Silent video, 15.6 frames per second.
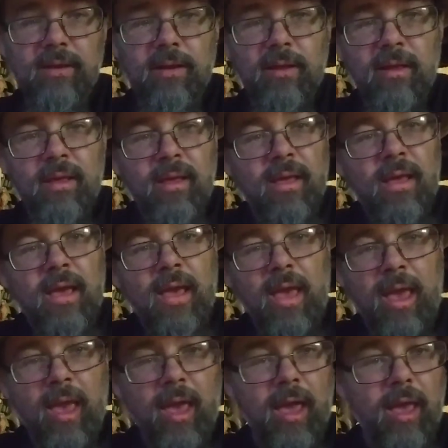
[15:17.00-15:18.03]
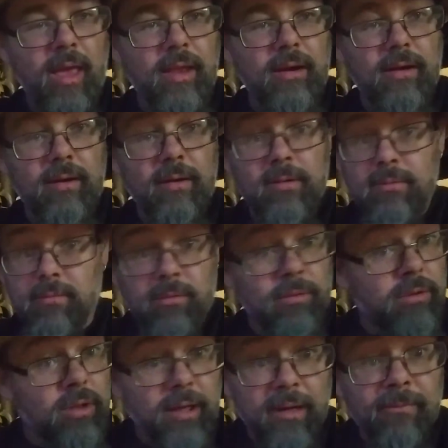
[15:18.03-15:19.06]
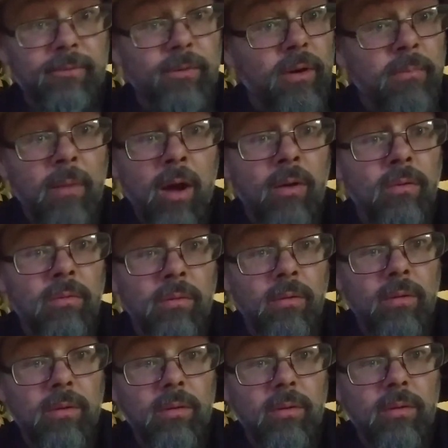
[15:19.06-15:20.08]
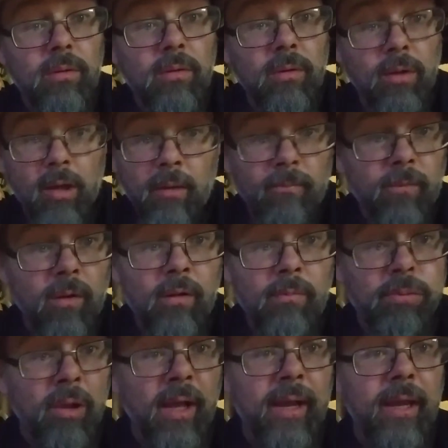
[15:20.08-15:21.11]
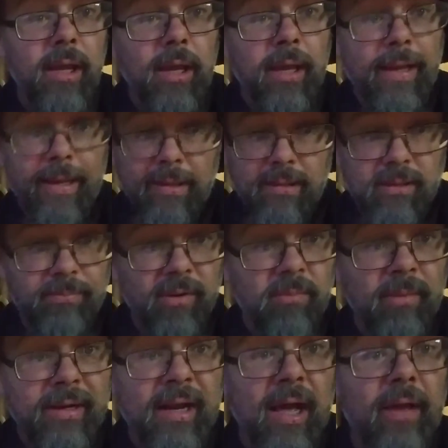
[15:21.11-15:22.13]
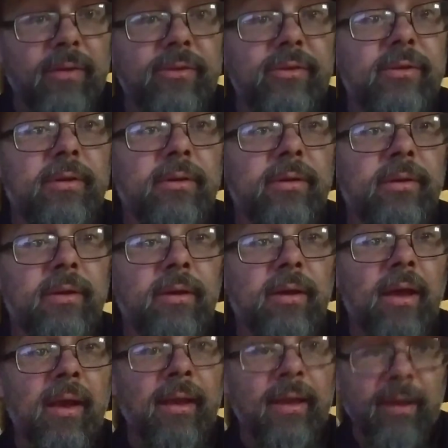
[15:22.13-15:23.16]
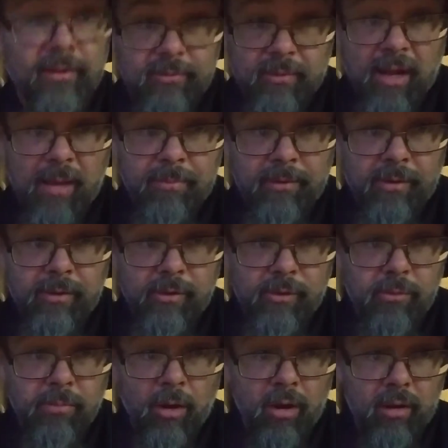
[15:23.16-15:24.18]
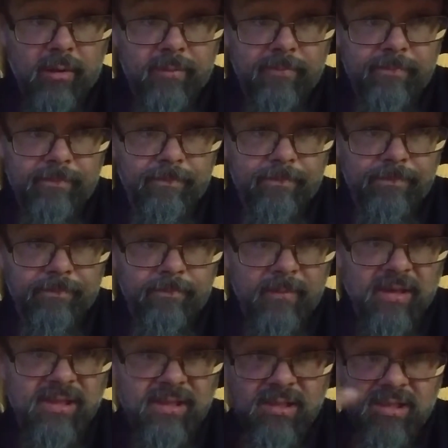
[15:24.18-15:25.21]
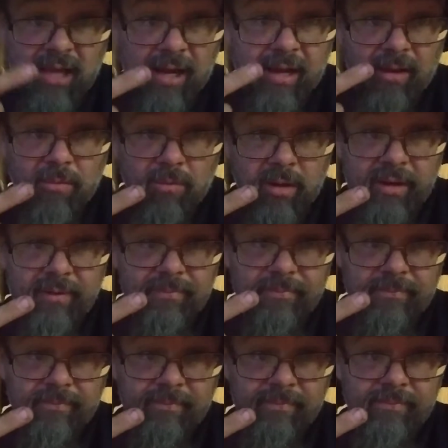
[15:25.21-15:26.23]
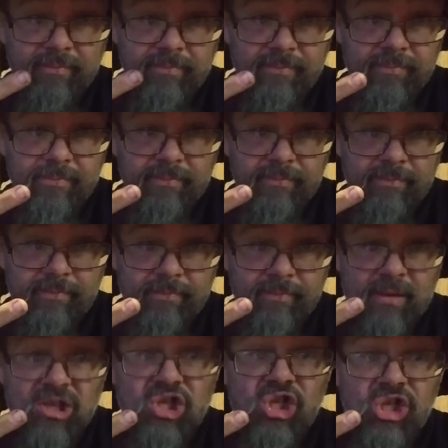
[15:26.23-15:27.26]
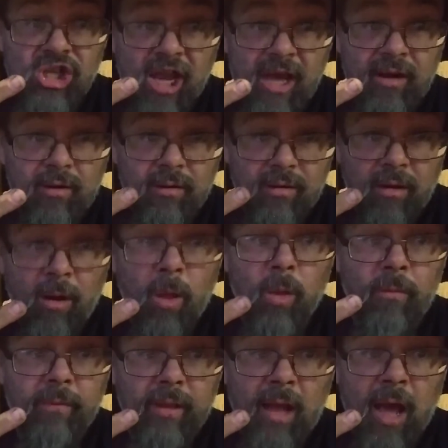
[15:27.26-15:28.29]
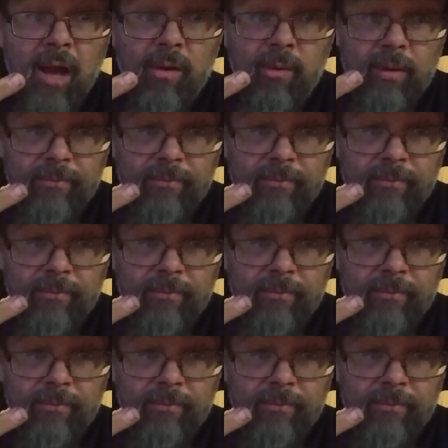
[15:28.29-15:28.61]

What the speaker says: And looking for a bone, looking for a plate, he gets up on my desk. And guess what happened to the new bone? The second one shattered all over the concrete floor.